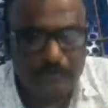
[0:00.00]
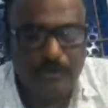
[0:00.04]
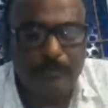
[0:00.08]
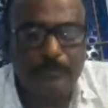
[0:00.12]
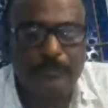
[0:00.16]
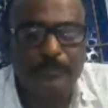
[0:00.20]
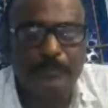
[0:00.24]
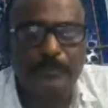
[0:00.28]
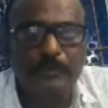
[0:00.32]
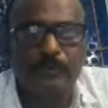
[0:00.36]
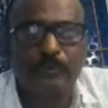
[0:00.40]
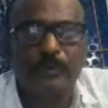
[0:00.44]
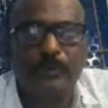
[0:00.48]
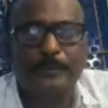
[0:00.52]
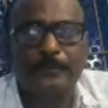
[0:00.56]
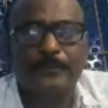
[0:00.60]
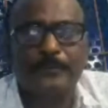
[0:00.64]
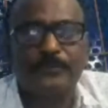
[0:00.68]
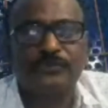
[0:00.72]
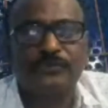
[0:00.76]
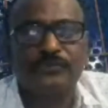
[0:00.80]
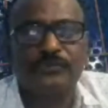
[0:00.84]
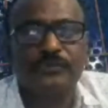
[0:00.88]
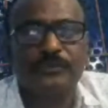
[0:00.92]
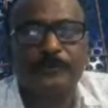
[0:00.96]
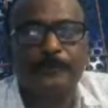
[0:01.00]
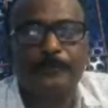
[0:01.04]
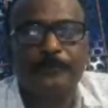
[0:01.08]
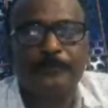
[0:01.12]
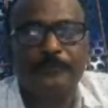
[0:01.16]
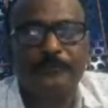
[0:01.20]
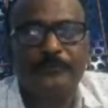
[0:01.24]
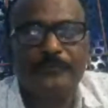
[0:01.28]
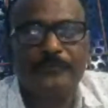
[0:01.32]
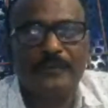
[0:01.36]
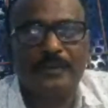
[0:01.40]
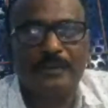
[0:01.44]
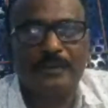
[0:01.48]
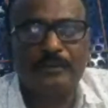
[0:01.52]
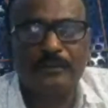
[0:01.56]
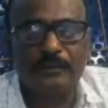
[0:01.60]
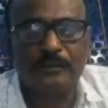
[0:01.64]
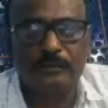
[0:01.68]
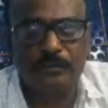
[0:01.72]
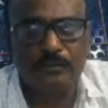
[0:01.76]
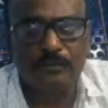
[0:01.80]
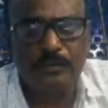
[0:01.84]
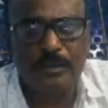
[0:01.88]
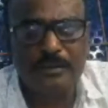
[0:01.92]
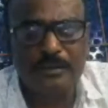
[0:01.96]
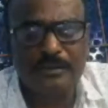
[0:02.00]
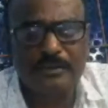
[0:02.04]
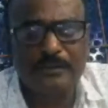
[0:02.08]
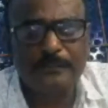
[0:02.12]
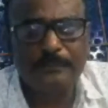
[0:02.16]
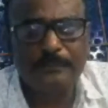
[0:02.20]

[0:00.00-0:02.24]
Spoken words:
the person. In other words,